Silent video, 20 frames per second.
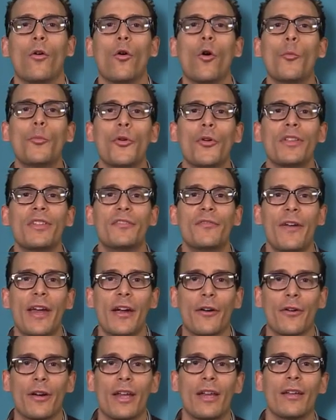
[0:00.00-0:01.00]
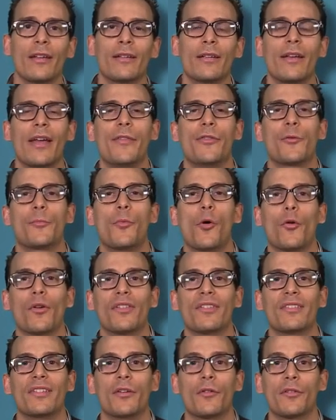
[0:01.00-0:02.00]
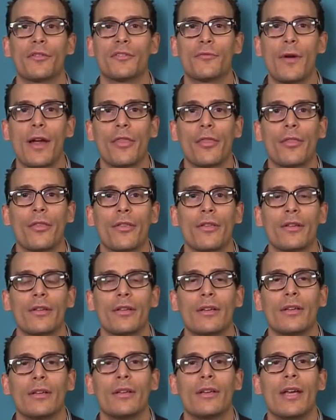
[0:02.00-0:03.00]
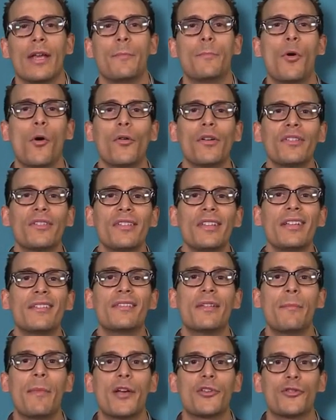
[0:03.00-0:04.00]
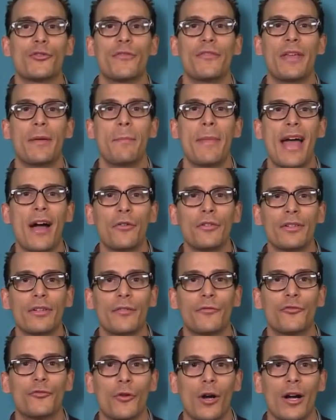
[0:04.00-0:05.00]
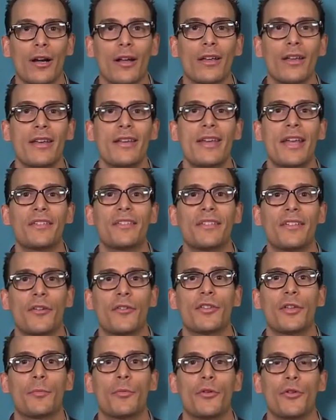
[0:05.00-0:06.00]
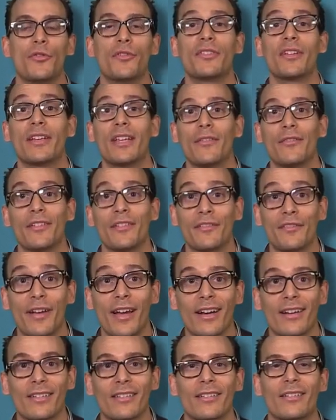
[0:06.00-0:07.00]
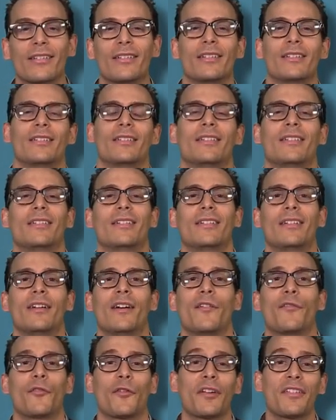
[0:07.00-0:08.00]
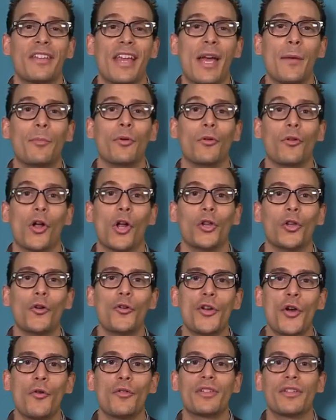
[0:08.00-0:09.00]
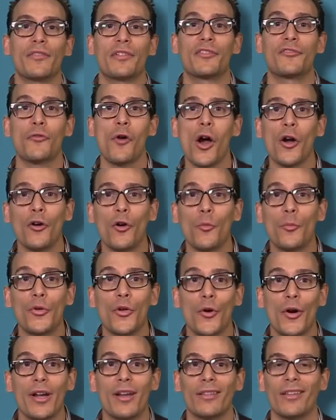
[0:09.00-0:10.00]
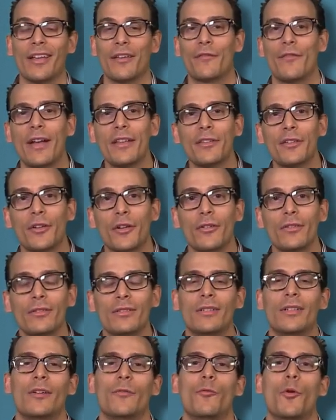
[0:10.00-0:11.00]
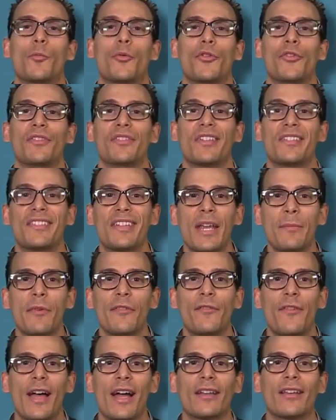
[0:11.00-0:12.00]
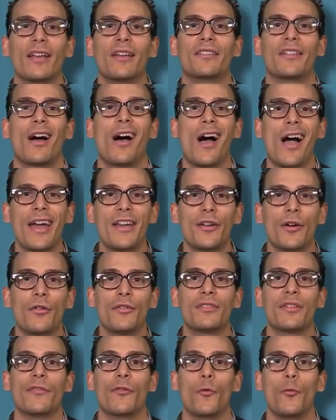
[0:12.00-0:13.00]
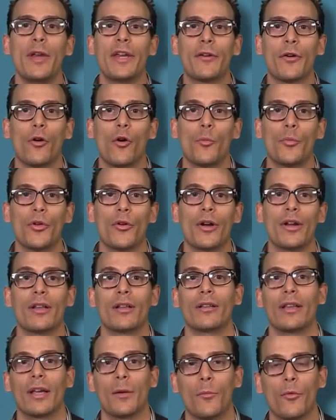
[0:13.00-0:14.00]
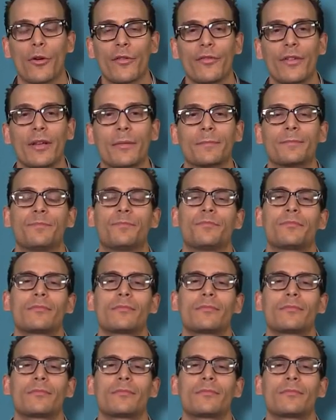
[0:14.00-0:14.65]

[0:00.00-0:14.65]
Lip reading: Opioids vary in their potency or strength, and potency is the measure of the amount of drug necessary to produce a given effect. For example, a low dose of a strong opioid, like fentanyl, will produce the same effect as a high dose of a weaker opioid, like morphine.